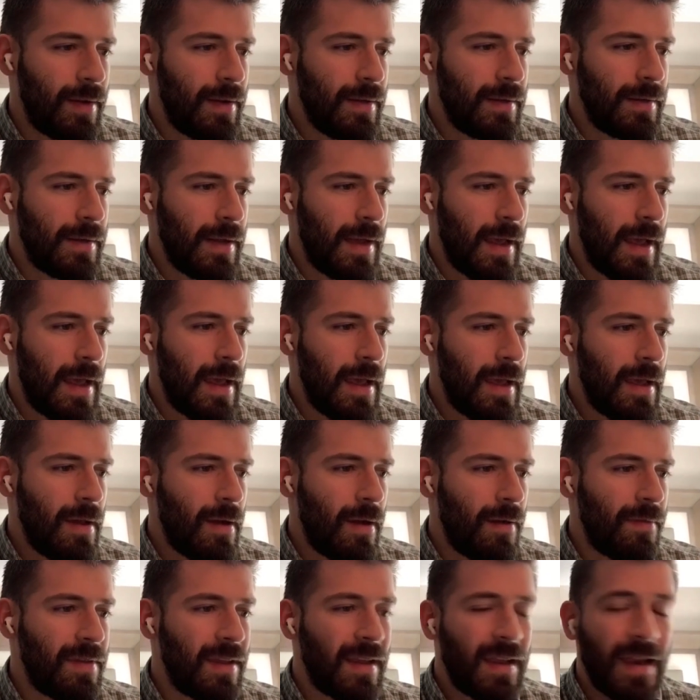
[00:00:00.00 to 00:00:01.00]
can I say,
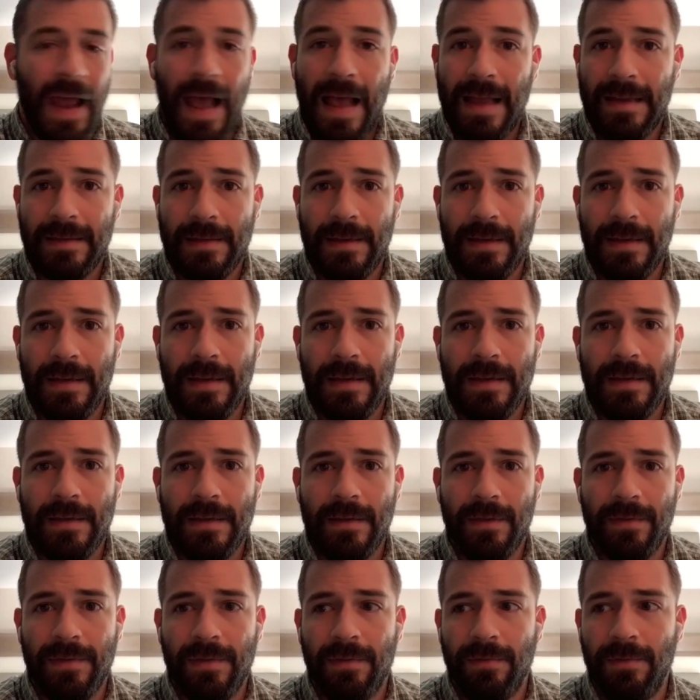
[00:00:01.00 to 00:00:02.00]
of the glasses,
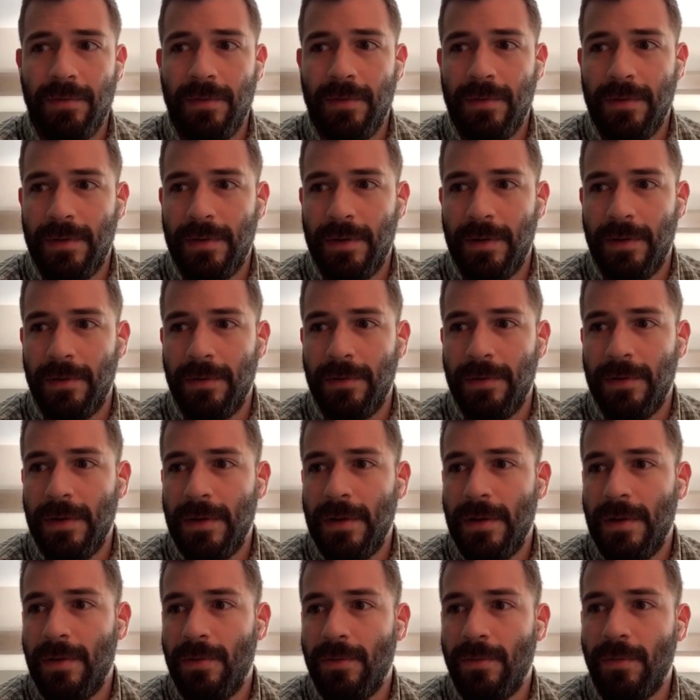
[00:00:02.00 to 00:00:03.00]
of the,
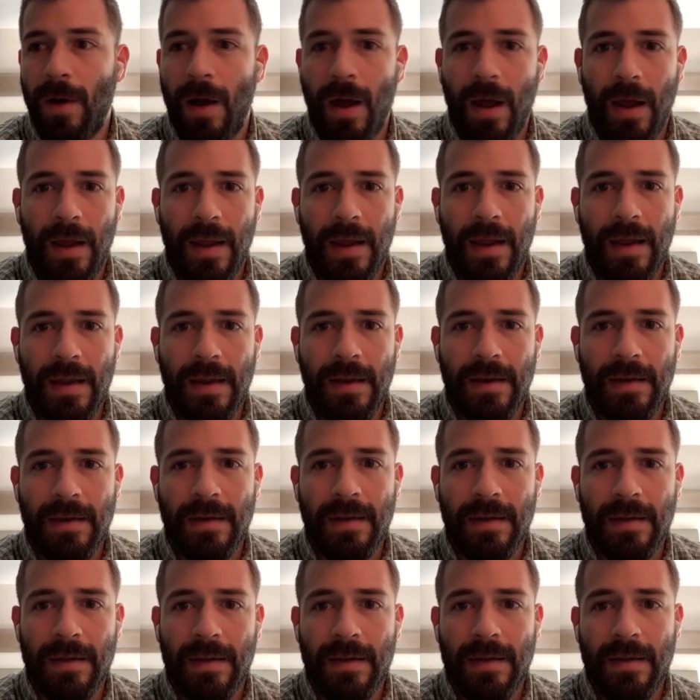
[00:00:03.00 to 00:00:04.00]
wine,
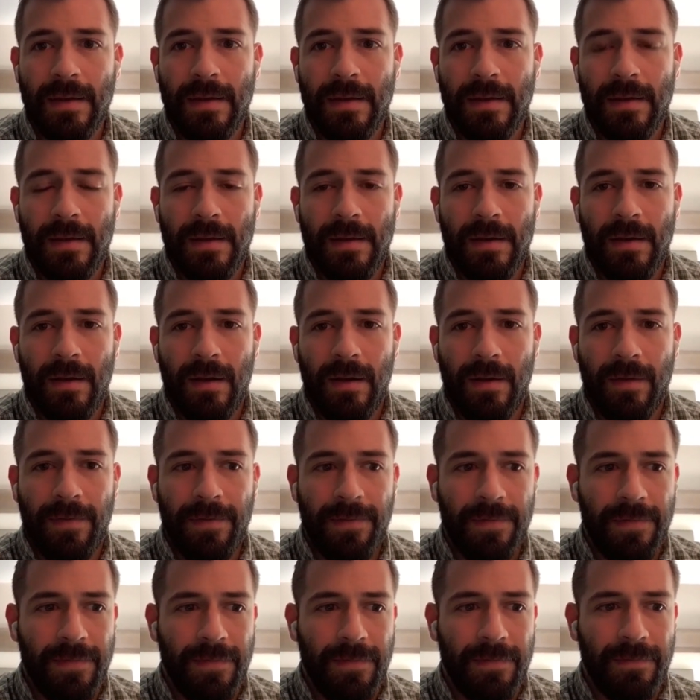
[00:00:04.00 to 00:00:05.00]
of
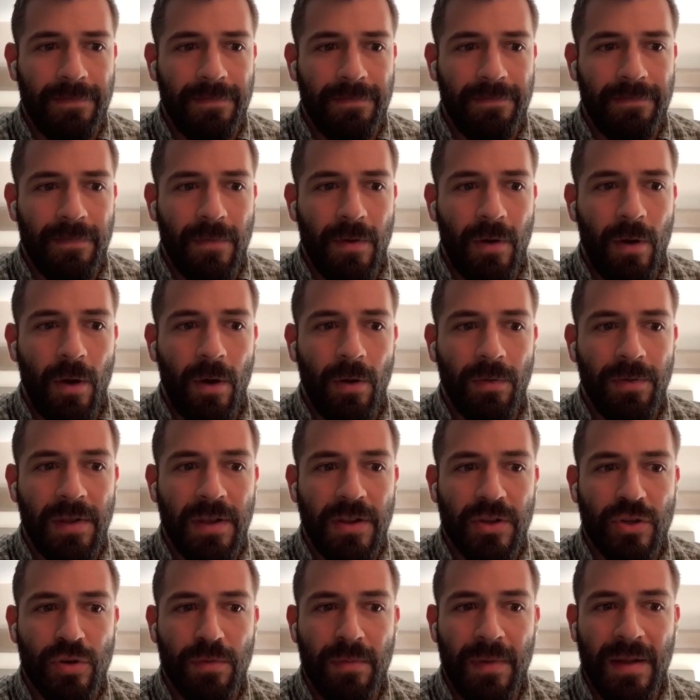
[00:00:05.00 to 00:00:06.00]
all the
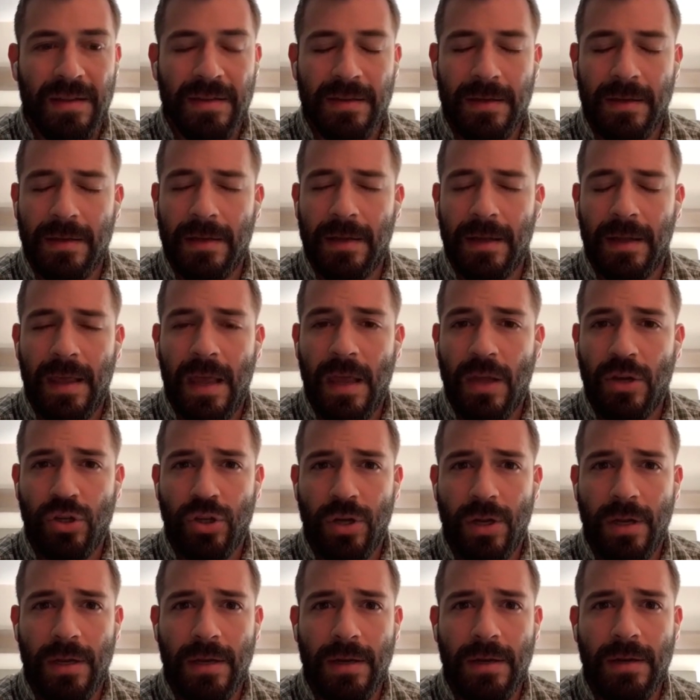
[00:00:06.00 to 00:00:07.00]
instruments in the
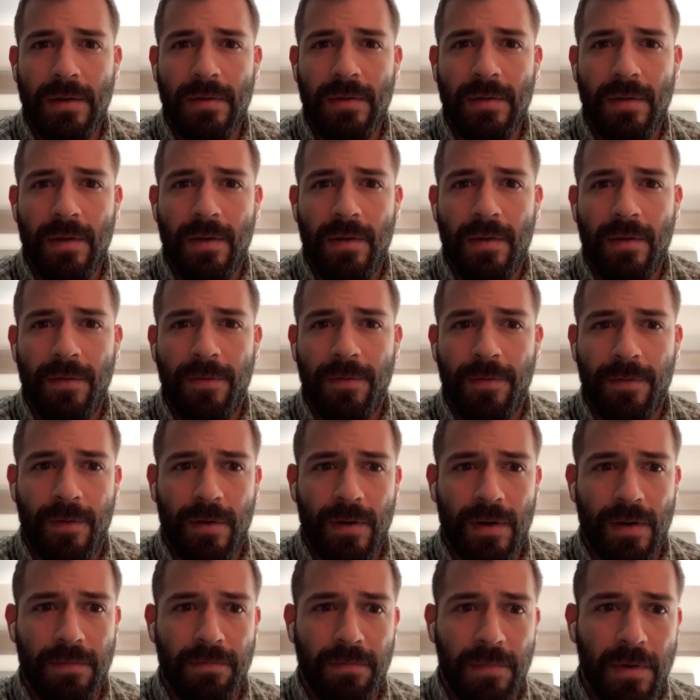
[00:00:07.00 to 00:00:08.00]
kitchen,
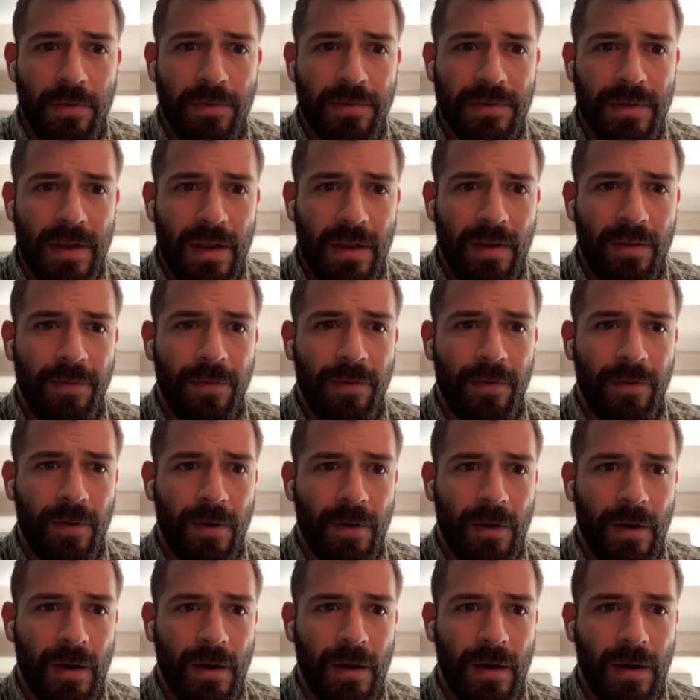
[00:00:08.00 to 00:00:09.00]
for the music,
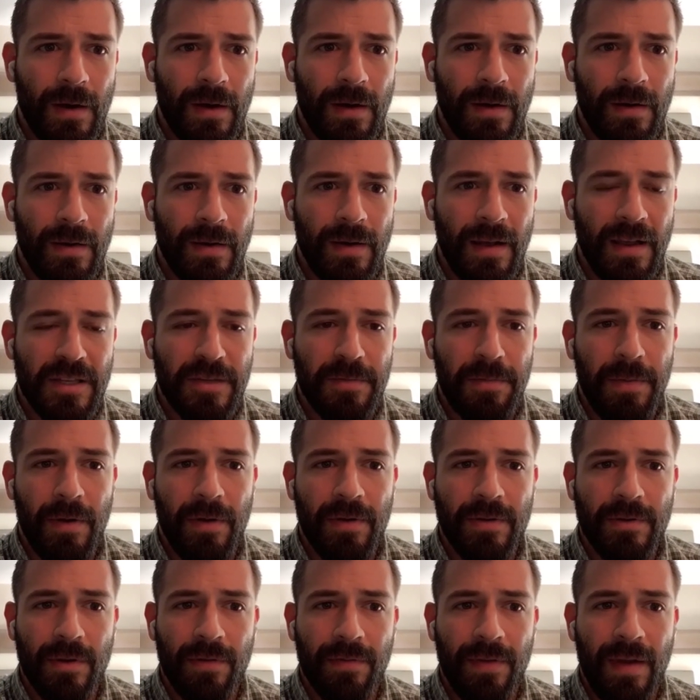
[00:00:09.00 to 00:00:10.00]
for the
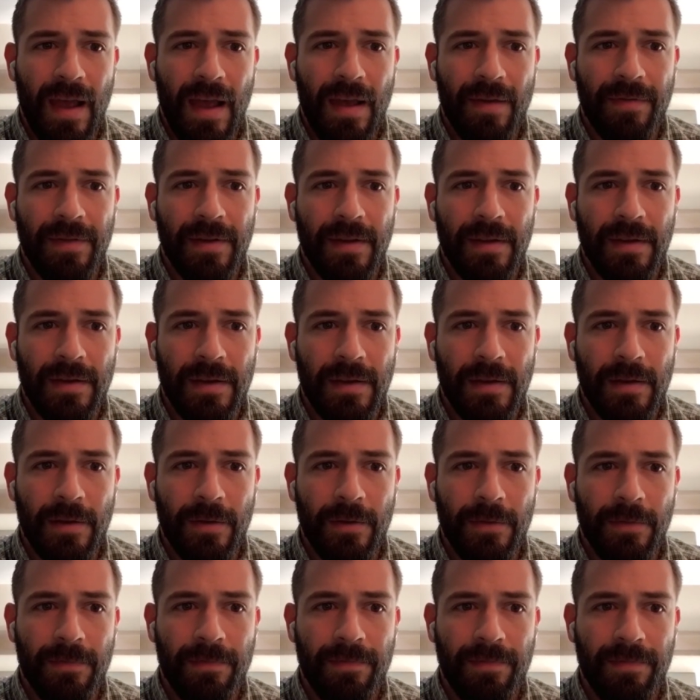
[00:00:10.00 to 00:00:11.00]
experience of having,
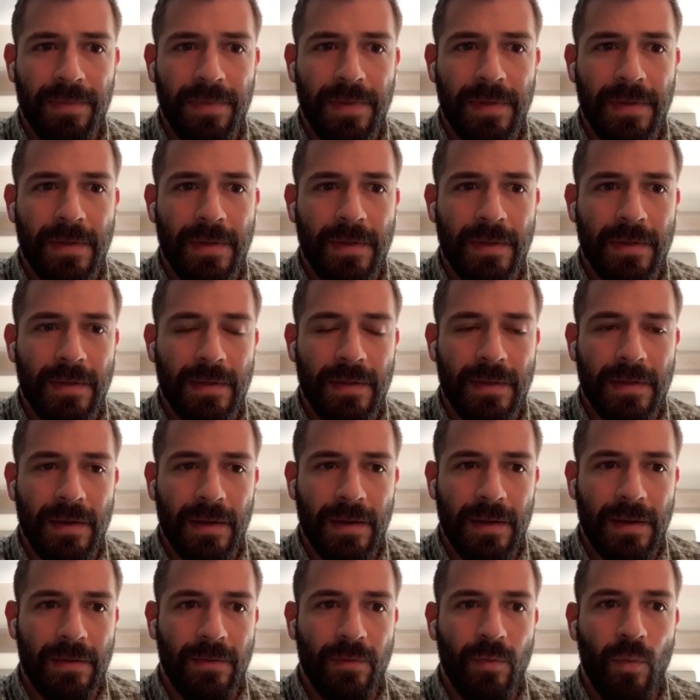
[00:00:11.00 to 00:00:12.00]

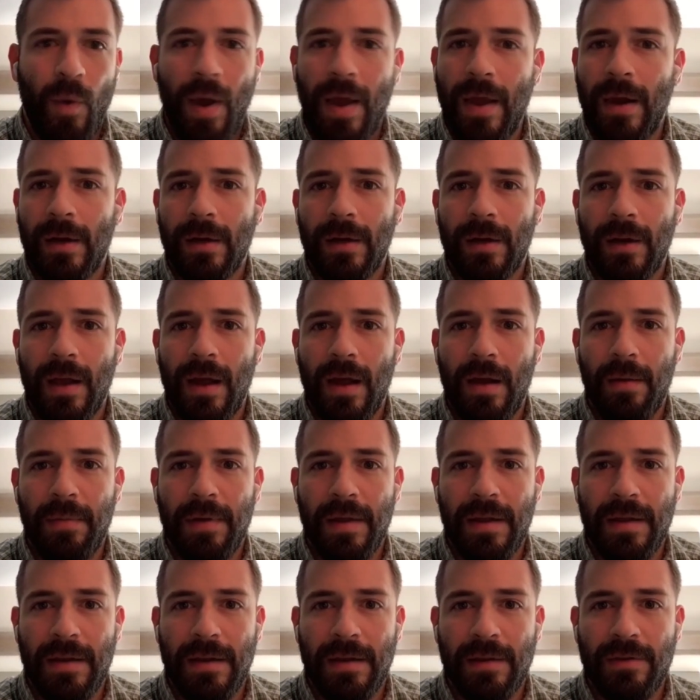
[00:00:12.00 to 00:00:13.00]
the waiter
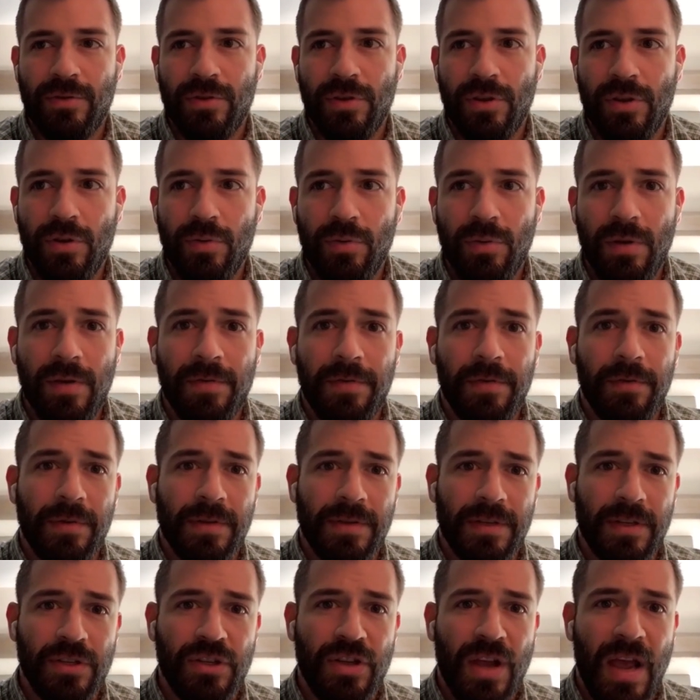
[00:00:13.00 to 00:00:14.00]
coming to you, giving a
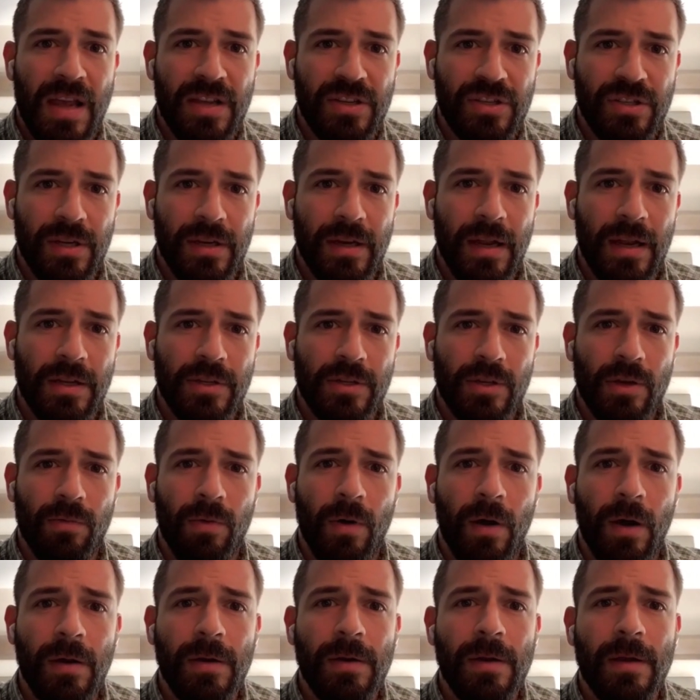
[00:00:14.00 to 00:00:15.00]
suggestion and so
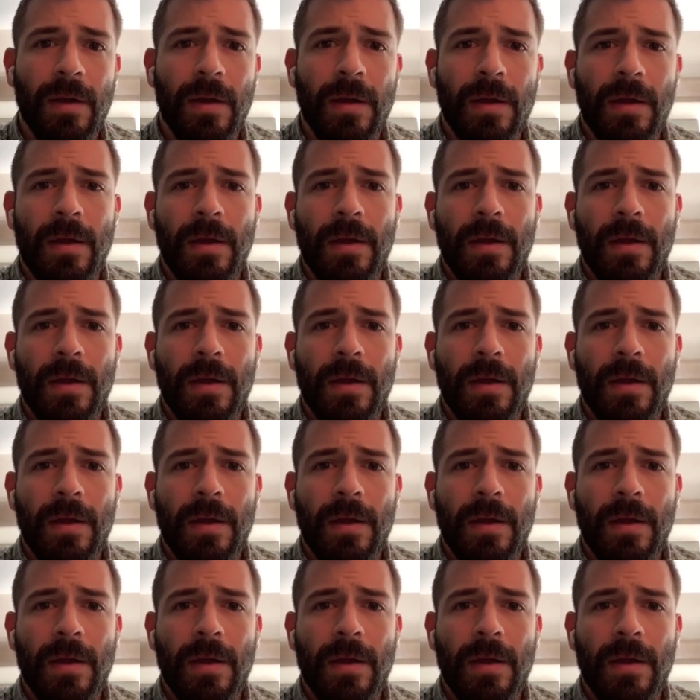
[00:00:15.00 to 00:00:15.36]
on.